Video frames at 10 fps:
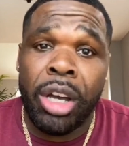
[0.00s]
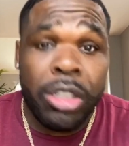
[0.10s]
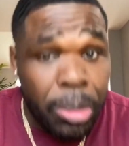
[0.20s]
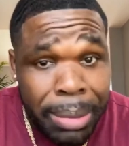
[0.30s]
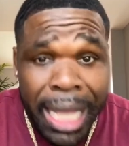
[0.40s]

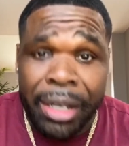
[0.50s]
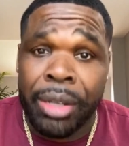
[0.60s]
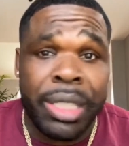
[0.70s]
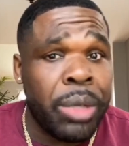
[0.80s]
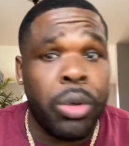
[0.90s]
little black girl
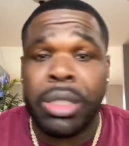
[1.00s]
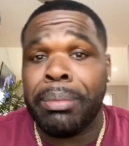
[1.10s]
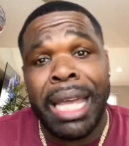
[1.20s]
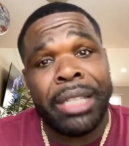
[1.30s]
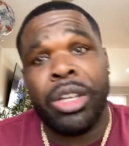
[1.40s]
didn't want the
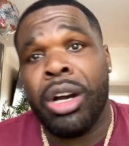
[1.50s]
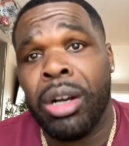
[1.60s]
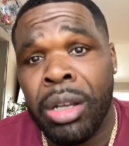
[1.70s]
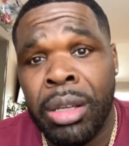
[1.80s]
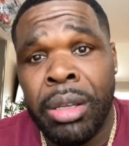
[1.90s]
black
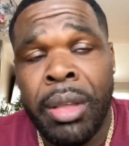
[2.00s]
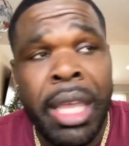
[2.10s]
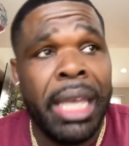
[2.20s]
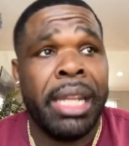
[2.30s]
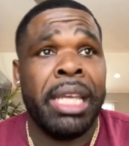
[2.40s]
doll.
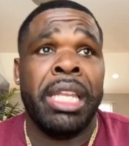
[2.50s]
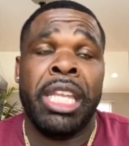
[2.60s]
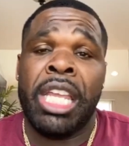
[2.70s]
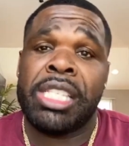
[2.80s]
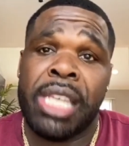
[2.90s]

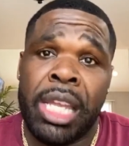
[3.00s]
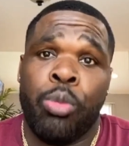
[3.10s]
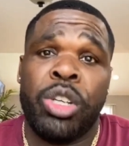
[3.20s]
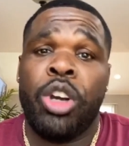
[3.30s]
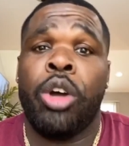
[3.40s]
And they said,
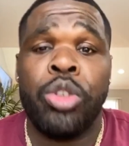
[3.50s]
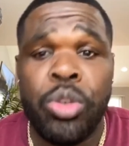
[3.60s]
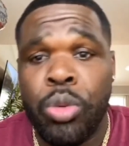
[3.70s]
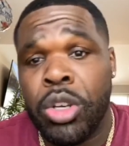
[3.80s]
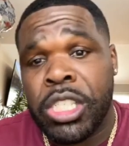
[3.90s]
what doll do you
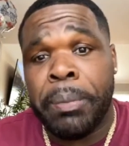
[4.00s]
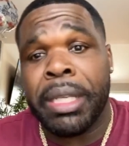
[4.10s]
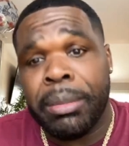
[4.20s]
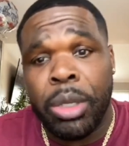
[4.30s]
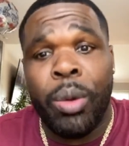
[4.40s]
want? She
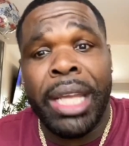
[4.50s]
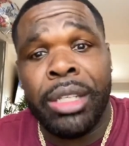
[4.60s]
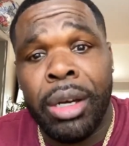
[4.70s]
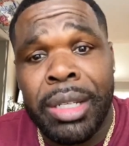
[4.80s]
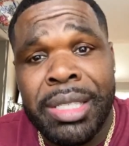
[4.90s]
picked up the white
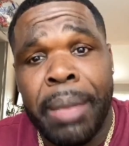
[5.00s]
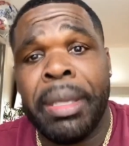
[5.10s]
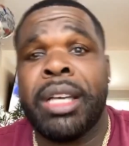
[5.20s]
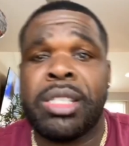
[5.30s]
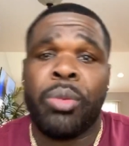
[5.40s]
doll and said,
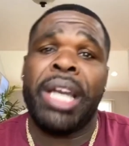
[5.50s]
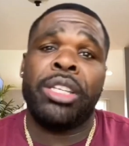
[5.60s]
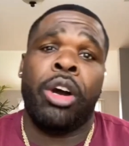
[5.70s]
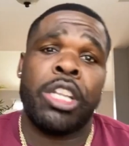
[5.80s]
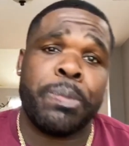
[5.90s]
because the white
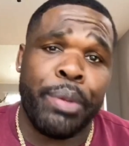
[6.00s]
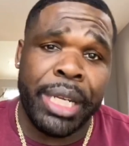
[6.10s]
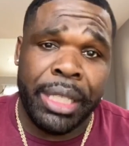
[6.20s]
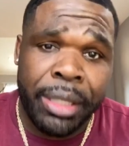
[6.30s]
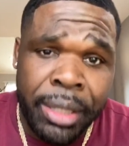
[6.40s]
doll is
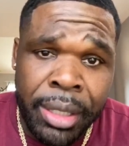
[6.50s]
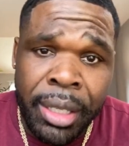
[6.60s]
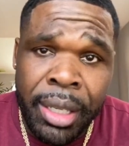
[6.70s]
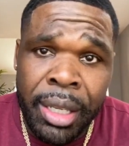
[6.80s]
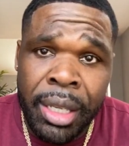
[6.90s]
prettier.
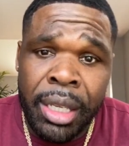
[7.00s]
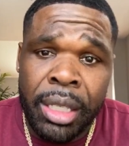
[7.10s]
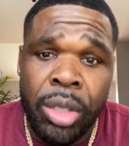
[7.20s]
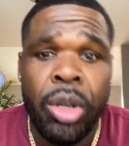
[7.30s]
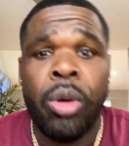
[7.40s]

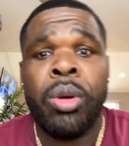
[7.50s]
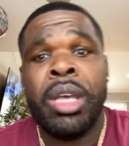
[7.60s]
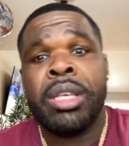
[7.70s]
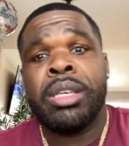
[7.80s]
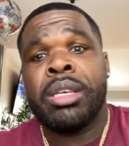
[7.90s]
You
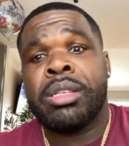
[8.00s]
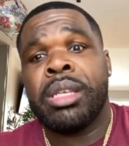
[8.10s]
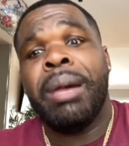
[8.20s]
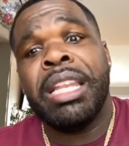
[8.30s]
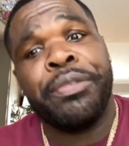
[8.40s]
know,
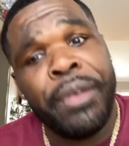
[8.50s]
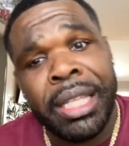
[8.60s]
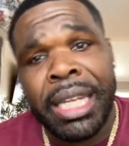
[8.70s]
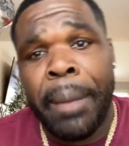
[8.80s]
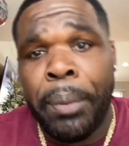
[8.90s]
Somebody's
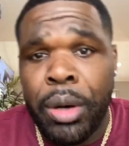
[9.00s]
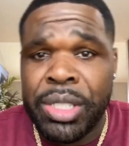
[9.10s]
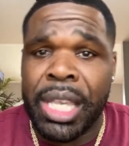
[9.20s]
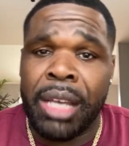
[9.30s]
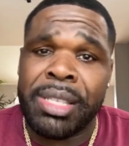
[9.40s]
failing that poor
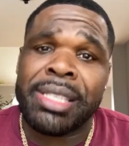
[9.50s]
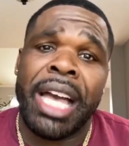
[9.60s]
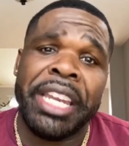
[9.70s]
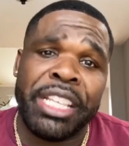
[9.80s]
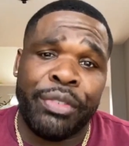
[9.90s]
child.
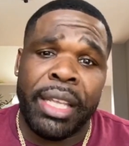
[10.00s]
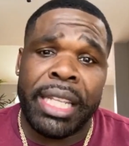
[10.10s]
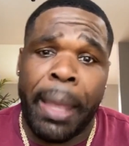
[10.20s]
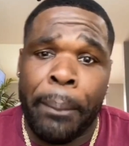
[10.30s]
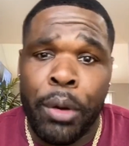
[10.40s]
Society is failing
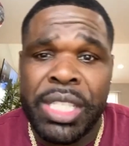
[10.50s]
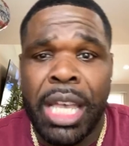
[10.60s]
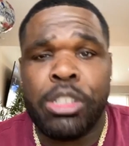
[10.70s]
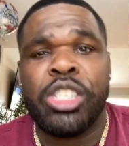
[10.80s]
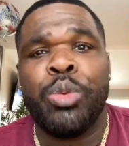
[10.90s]
that poor
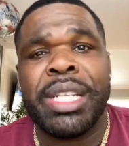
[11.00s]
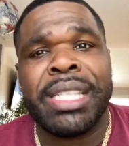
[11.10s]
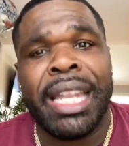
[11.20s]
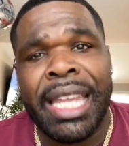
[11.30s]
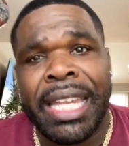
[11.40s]
child. Someone is
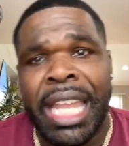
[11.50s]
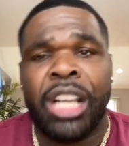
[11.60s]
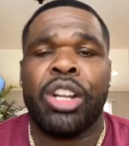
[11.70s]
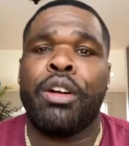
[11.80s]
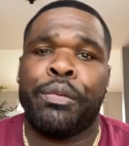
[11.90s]
not letting that
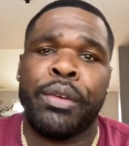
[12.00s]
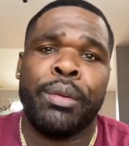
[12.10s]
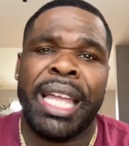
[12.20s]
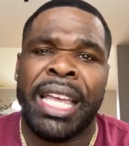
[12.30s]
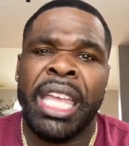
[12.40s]
girl feel
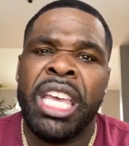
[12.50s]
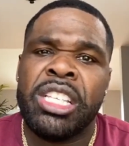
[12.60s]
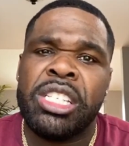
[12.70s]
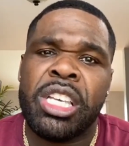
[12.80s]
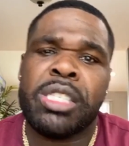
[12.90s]
like
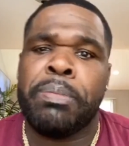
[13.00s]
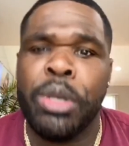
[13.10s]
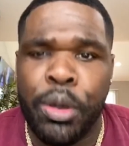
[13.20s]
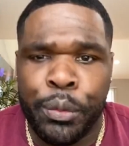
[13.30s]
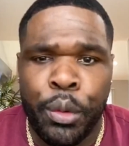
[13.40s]
she is
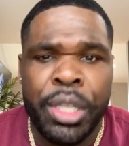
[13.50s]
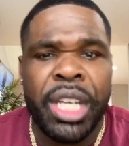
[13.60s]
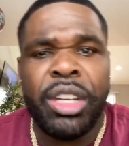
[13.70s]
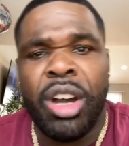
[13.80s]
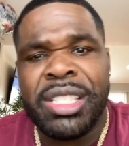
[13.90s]
beautiful, and your
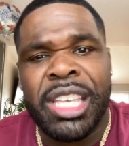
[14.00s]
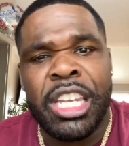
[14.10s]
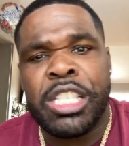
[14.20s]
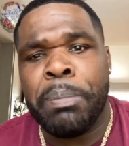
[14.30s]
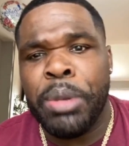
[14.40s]
dark skin
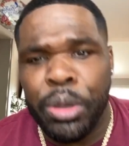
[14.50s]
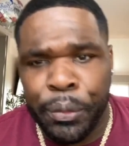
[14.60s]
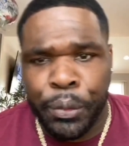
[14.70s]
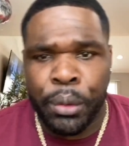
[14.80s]
is beautiful.